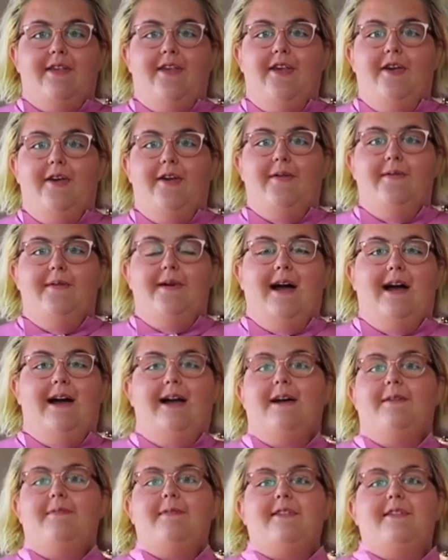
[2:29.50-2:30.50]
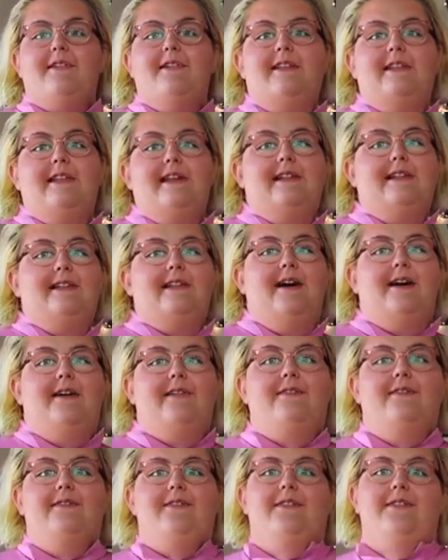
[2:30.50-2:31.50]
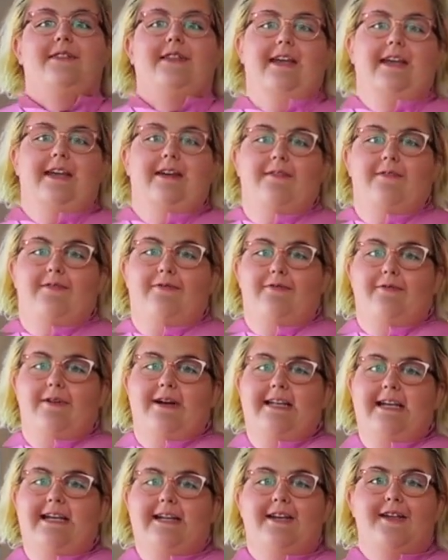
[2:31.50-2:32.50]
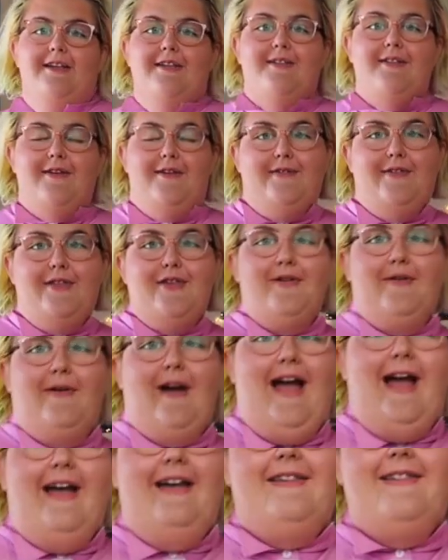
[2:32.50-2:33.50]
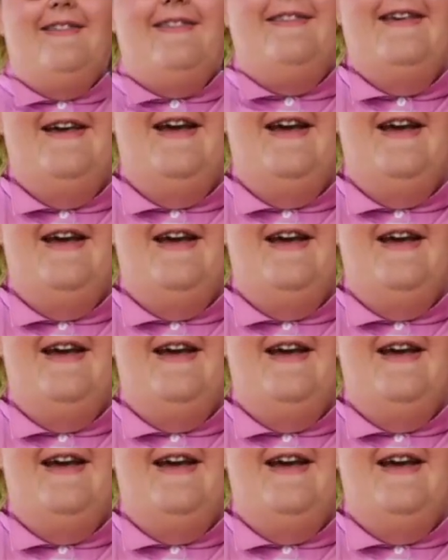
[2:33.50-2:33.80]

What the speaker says: cute. I absolutely love the frilliness of the dress.